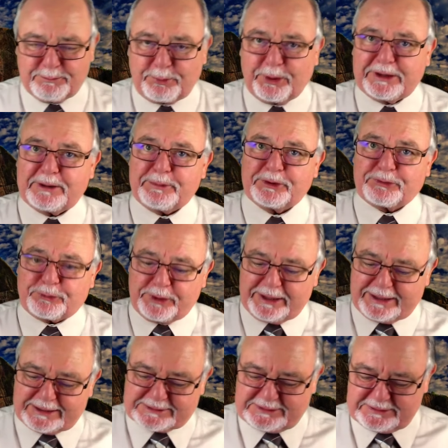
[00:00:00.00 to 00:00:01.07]
Point number
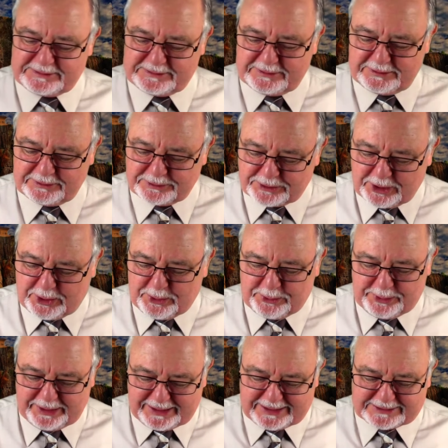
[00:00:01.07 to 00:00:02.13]
three is
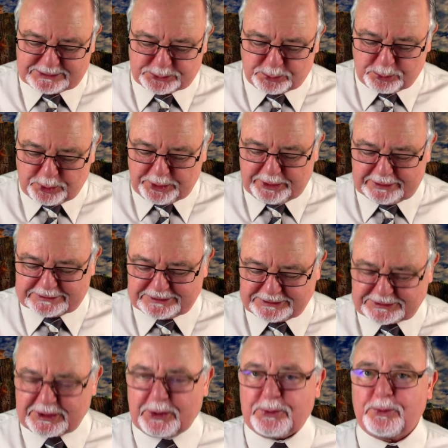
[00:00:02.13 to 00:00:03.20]
know his word
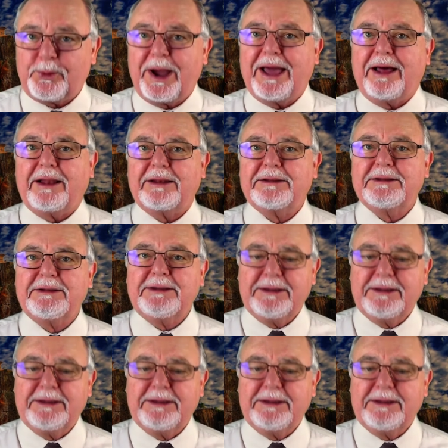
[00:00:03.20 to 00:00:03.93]
so well